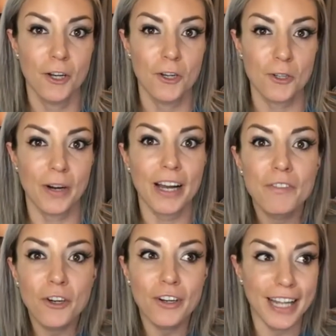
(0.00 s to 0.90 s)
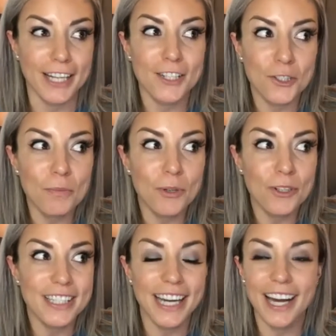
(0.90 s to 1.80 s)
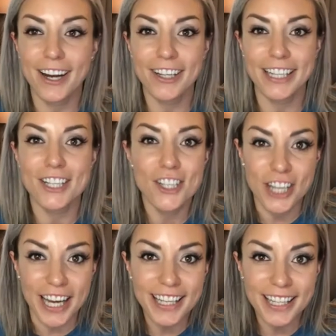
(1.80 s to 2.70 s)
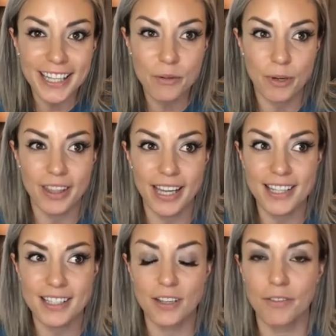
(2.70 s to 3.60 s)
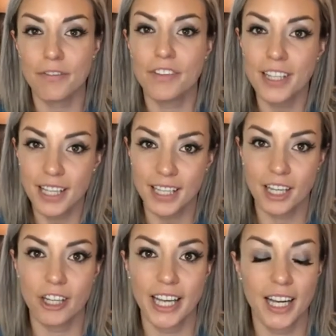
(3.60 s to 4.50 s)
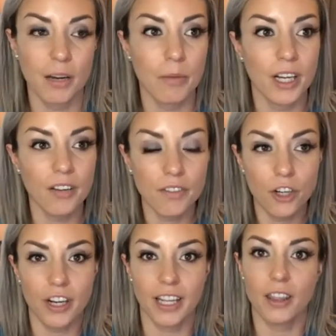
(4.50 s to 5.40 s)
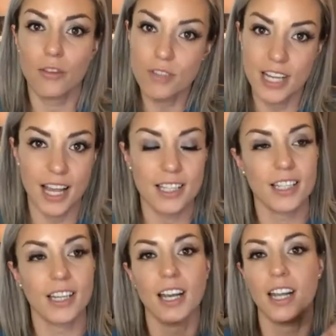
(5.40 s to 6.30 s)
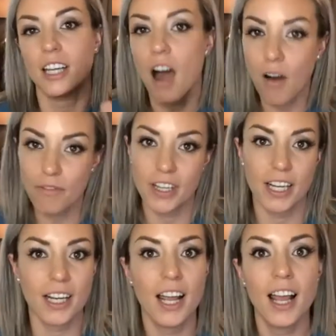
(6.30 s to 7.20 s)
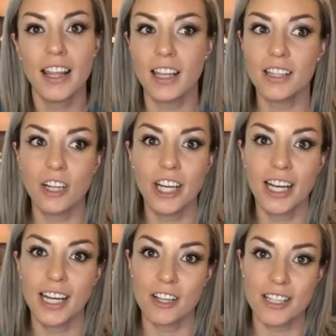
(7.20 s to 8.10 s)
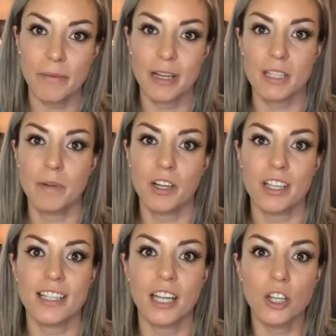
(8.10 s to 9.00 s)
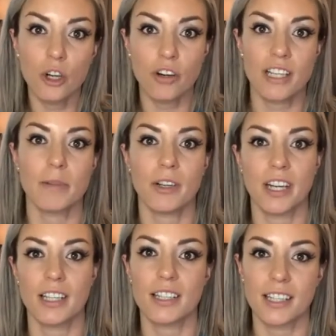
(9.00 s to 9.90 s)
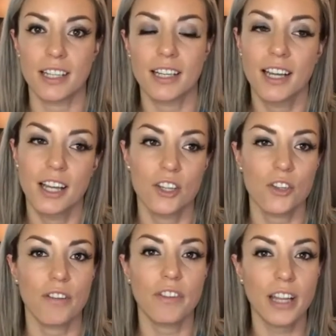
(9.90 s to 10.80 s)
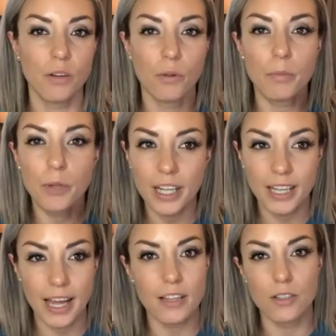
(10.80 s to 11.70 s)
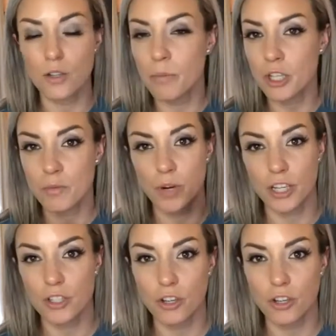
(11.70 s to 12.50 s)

So if you're like super scared and shaky, well, that's the feeling they're getting. But if you're enthusiastic and confident, then they're getting the same experience that you're experiencing. So I feel like we're putting that so much pressure